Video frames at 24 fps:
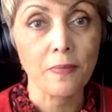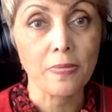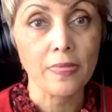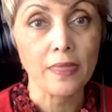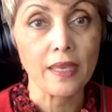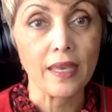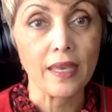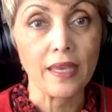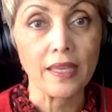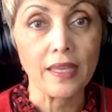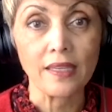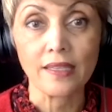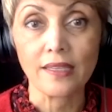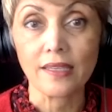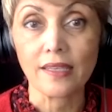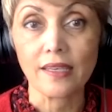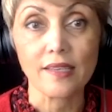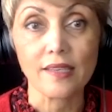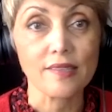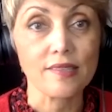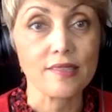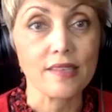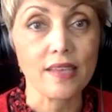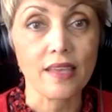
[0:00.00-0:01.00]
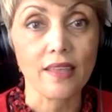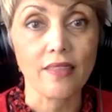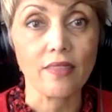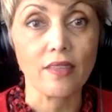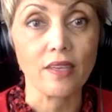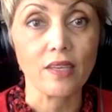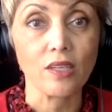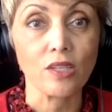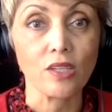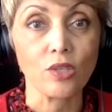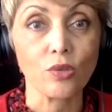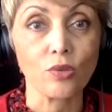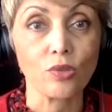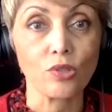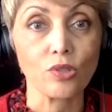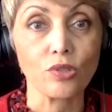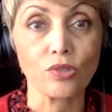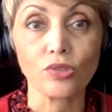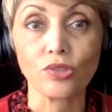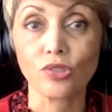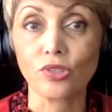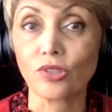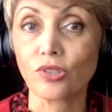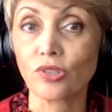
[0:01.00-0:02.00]
And he has said that, you'll
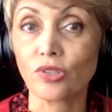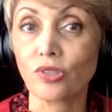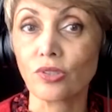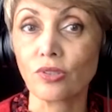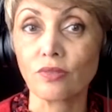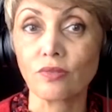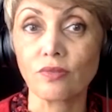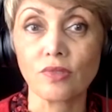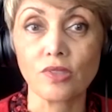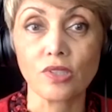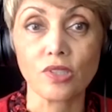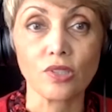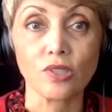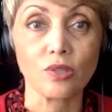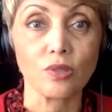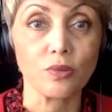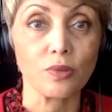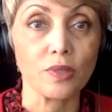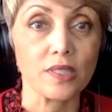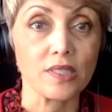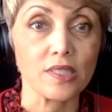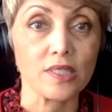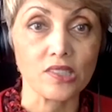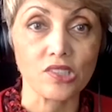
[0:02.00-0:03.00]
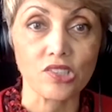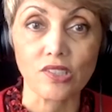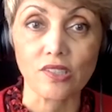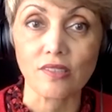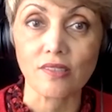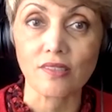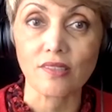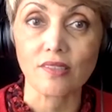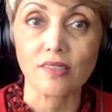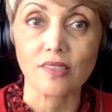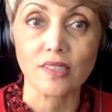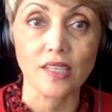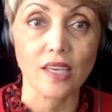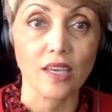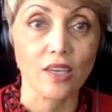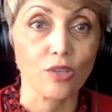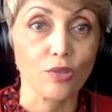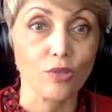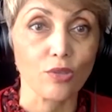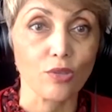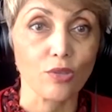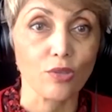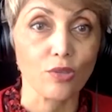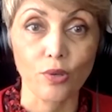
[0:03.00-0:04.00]
turn to addictions to get you
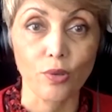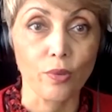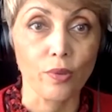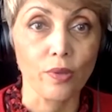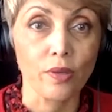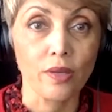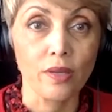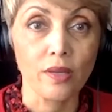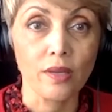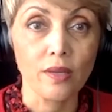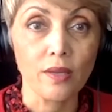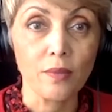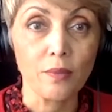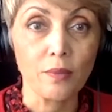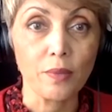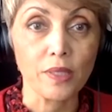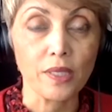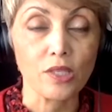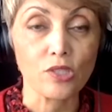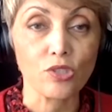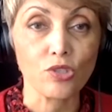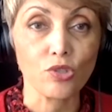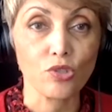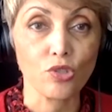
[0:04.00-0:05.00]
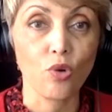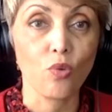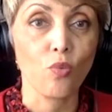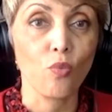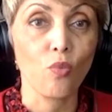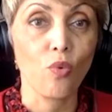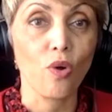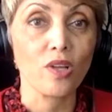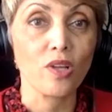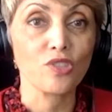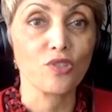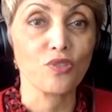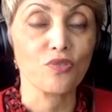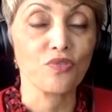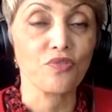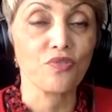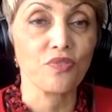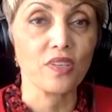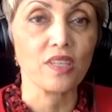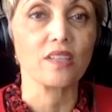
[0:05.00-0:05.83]
through because you don't want to feel